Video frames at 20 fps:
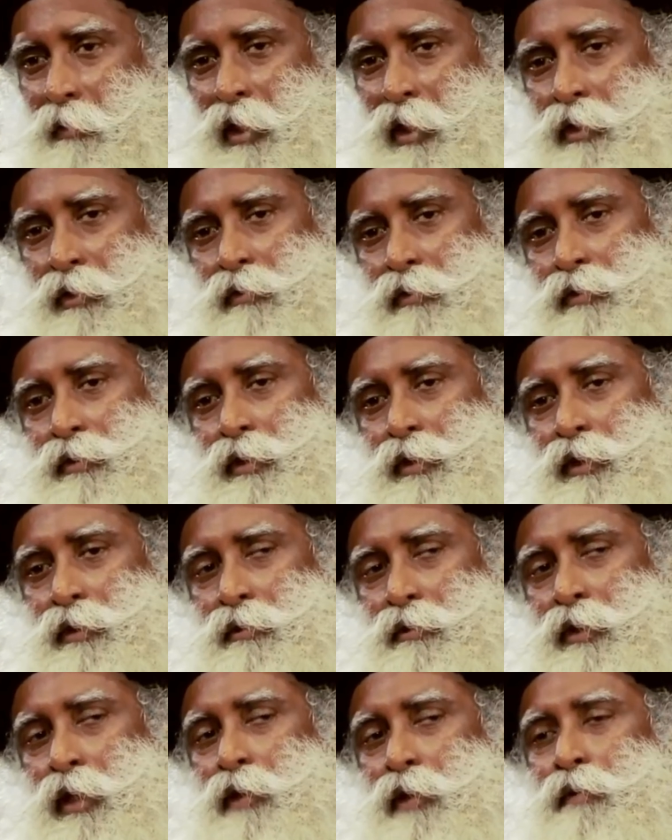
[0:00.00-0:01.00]
But you see
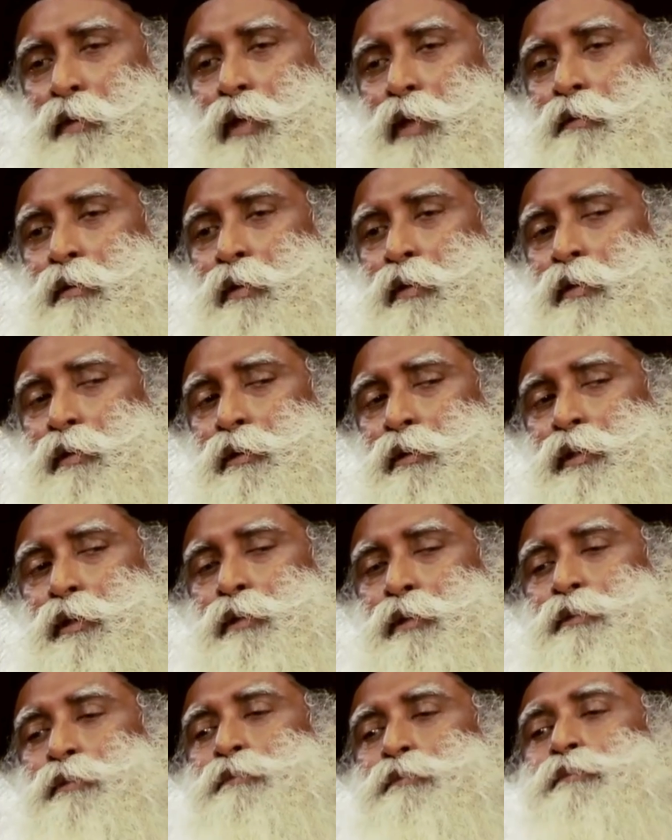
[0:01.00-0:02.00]
today 12-year-old
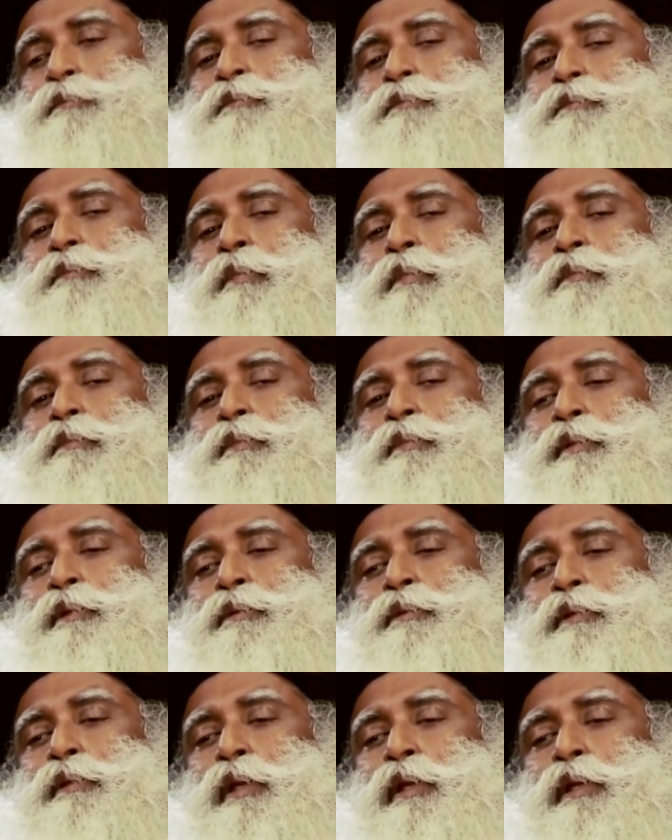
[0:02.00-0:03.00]
kids,
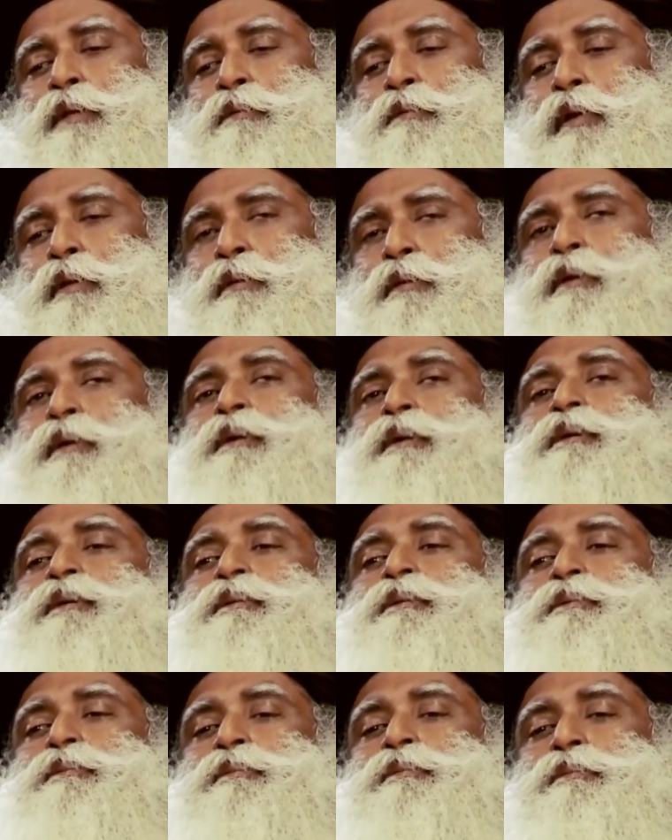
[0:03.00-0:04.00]
if you tell them what,
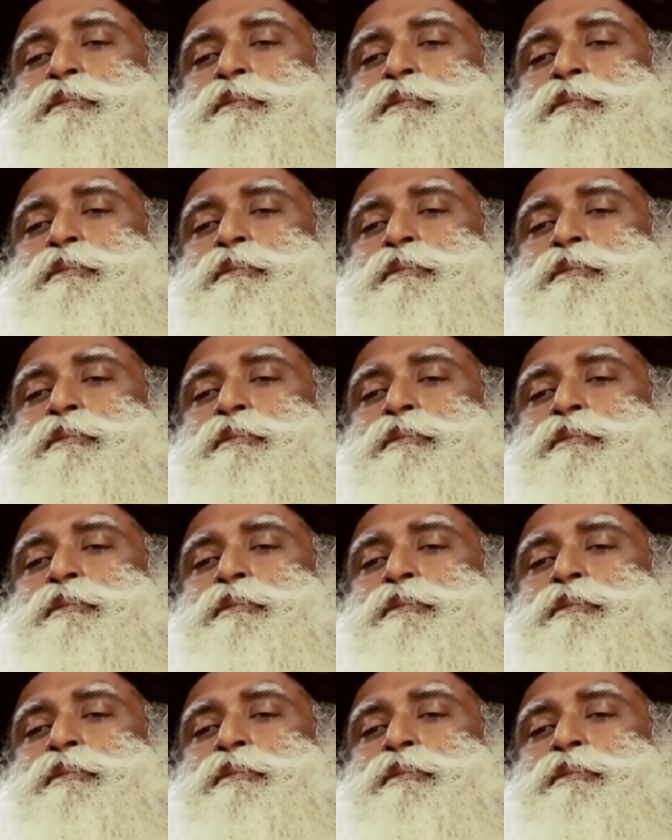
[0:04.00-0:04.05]
oh…